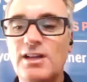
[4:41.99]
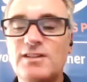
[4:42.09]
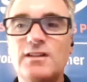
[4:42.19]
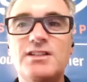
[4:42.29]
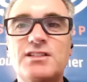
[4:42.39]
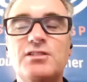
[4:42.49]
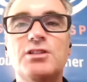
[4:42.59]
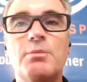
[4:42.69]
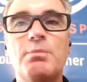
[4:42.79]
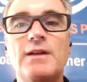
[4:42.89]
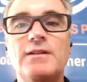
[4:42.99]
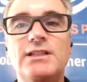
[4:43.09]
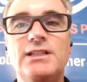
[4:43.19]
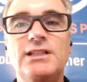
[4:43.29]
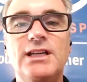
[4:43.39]
so let's talk about
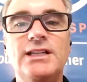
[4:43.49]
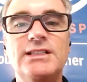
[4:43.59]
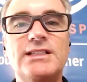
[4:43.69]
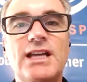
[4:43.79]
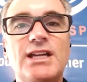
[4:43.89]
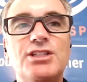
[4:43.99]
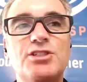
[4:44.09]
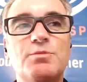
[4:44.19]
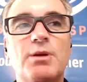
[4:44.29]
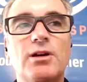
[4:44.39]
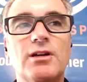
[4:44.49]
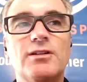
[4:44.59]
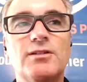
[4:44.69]
the engage part.